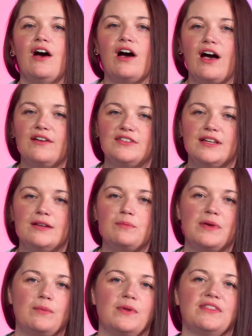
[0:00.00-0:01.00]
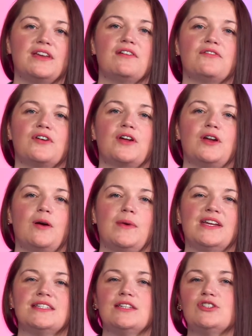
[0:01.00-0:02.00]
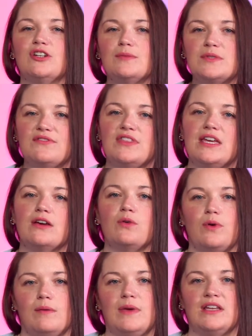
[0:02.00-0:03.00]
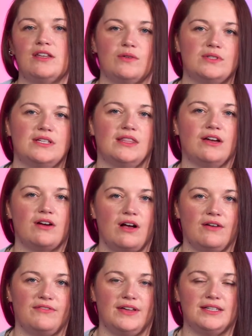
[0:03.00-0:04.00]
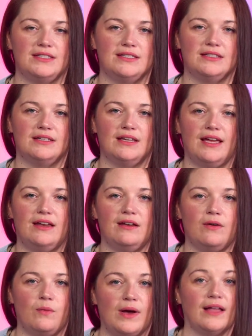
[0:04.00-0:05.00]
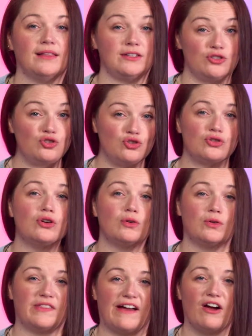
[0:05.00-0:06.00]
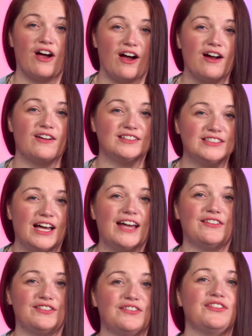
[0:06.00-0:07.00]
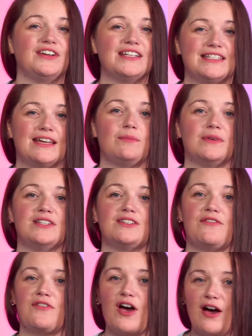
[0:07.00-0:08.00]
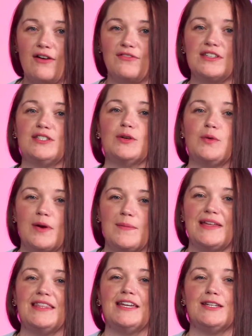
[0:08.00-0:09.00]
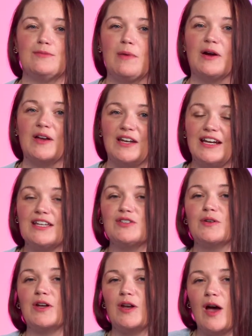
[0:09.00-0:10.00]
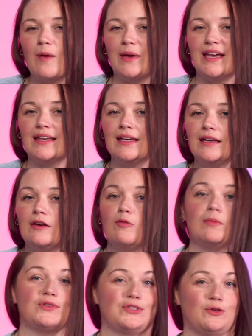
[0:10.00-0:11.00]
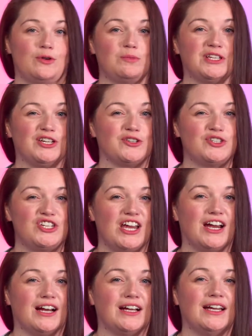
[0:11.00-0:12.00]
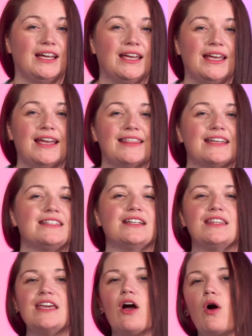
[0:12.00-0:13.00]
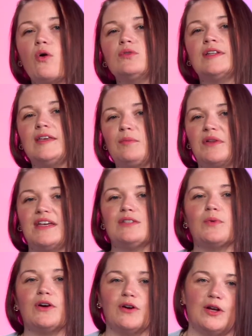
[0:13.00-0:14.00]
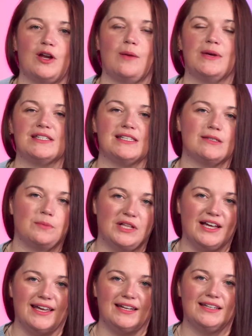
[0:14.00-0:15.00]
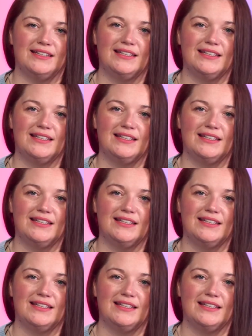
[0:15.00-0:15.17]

Often, people think of ergonomics in terms of the equipment used in their office. And while it's true, there are a lot of different examples of office equipment that is marketed as ergonomic, most notably your chair, that's not the only place where ergonomics is applied.